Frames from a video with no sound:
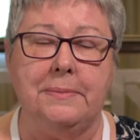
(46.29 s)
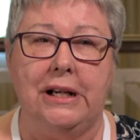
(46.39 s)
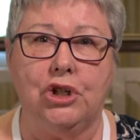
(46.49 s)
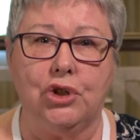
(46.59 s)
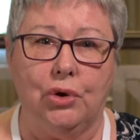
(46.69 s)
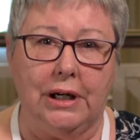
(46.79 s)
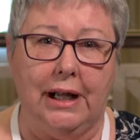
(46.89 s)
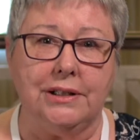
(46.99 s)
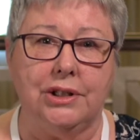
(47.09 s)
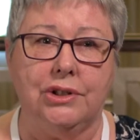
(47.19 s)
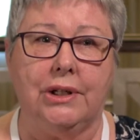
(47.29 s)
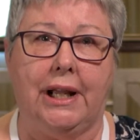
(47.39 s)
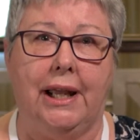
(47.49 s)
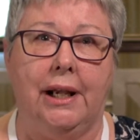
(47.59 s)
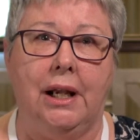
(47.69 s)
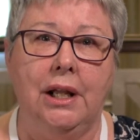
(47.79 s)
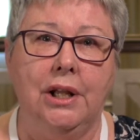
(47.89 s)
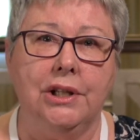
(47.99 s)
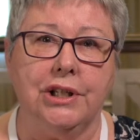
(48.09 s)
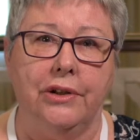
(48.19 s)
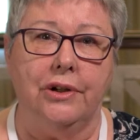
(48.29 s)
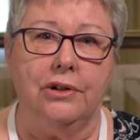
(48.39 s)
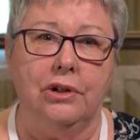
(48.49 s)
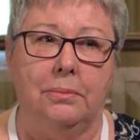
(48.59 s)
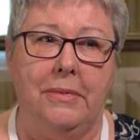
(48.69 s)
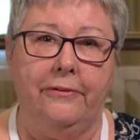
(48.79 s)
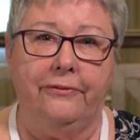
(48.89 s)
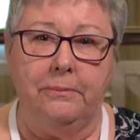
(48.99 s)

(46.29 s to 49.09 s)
many shortcuts as you can so that you're